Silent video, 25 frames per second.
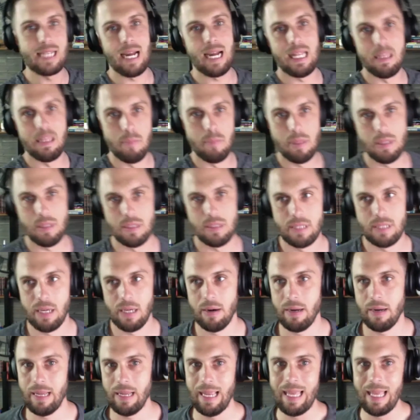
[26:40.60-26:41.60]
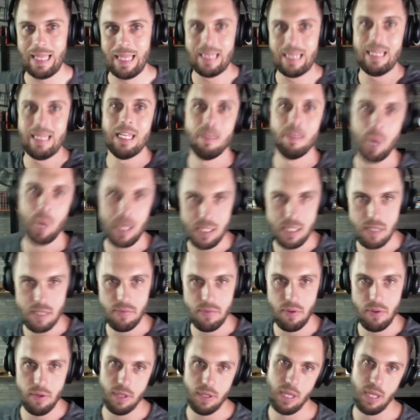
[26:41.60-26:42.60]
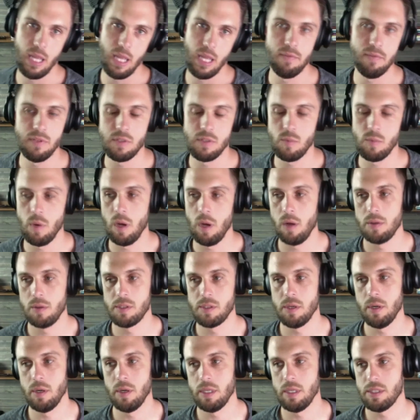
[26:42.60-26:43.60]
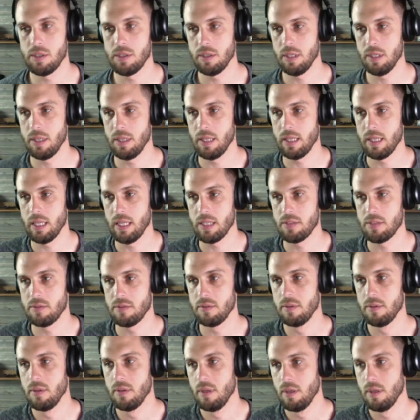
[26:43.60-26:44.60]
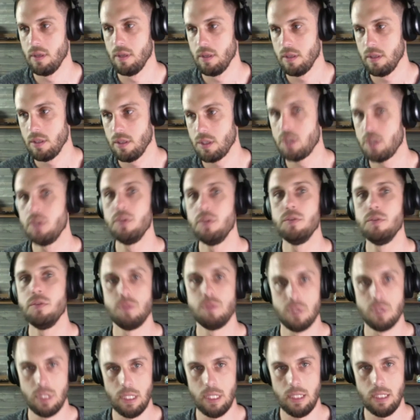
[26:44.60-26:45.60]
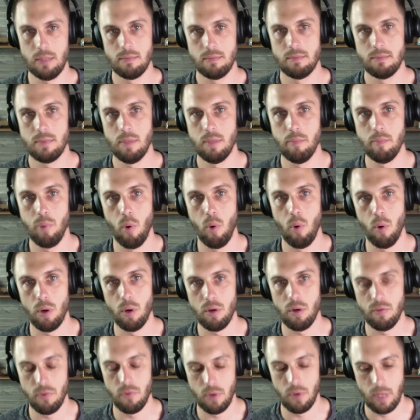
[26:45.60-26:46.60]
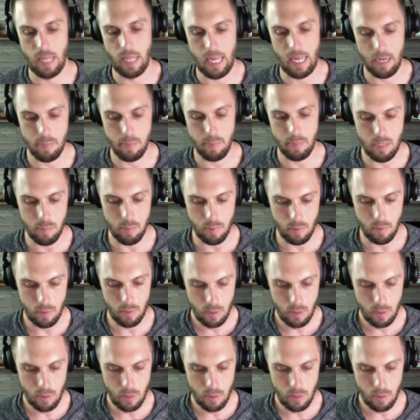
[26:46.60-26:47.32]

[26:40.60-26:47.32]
the military and in my civilian life as well. So I certainly think that's hugely important for a lot of people.